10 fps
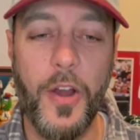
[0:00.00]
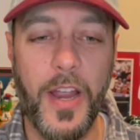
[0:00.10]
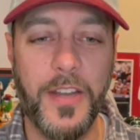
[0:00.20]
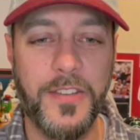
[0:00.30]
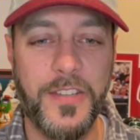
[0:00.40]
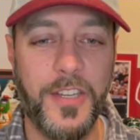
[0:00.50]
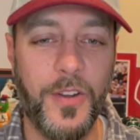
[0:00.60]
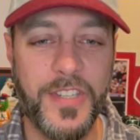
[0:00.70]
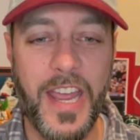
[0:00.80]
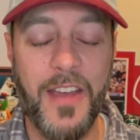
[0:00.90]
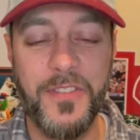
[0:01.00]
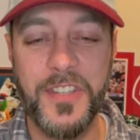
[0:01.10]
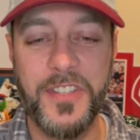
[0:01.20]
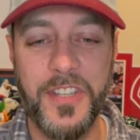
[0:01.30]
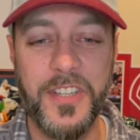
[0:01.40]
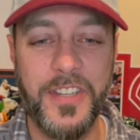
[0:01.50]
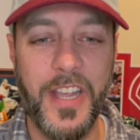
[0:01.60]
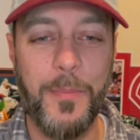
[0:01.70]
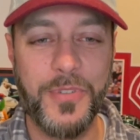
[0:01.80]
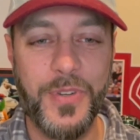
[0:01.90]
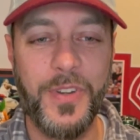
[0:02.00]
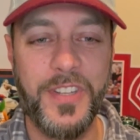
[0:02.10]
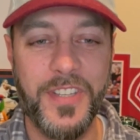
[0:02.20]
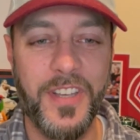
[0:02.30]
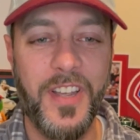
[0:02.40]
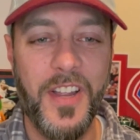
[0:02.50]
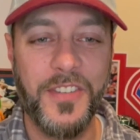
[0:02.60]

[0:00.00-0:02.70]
And, you know, to have the opportunity to